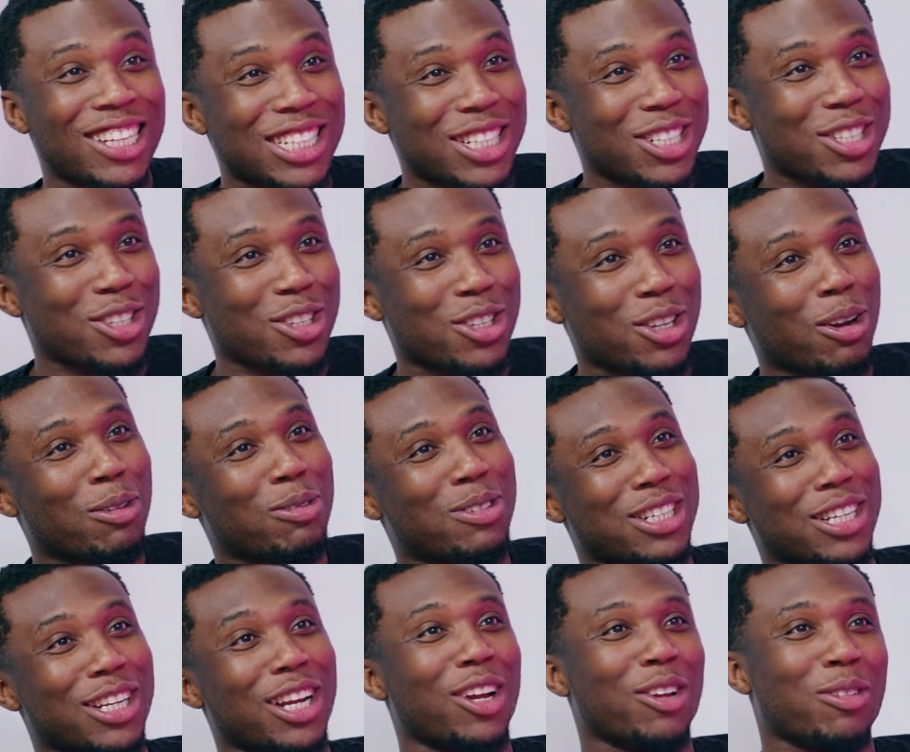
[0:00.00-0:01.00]
into
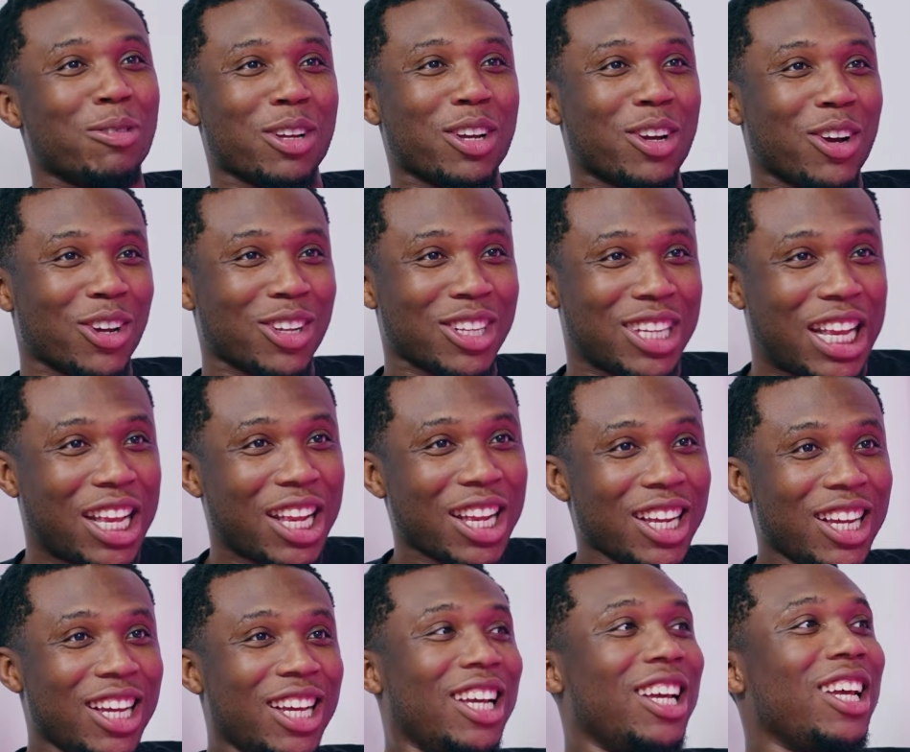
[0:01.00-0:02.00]
something else because
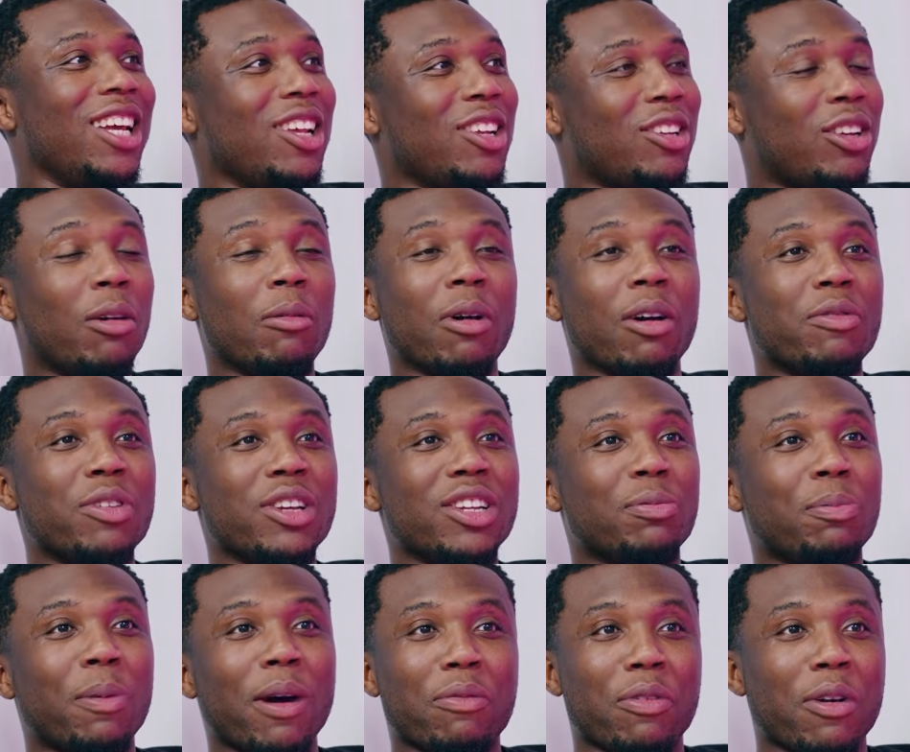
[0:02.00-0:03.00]
some of
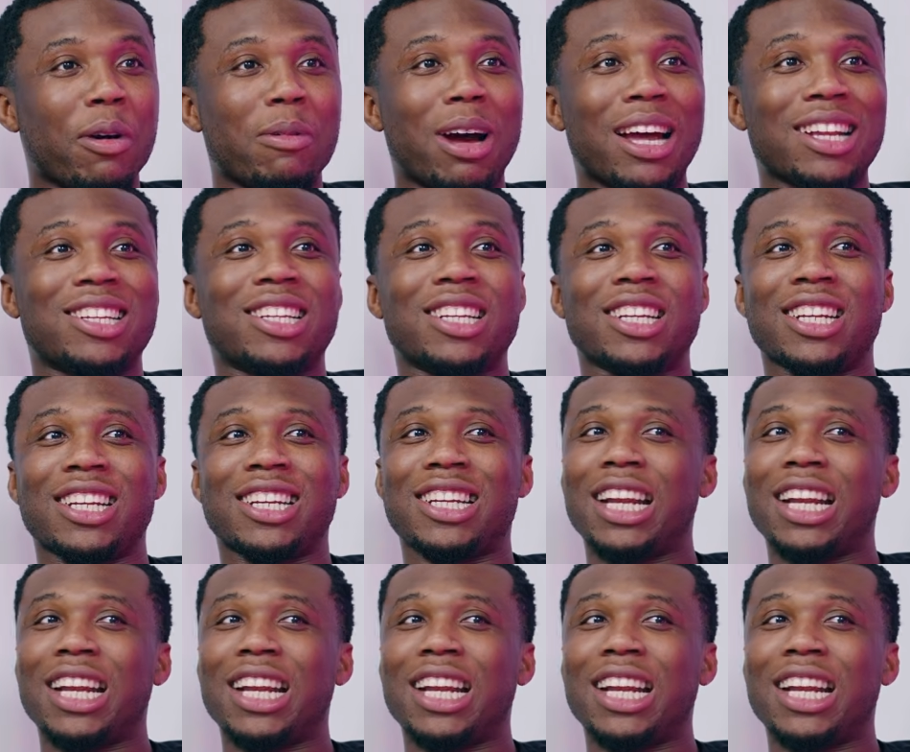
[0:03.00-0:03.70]
his performances.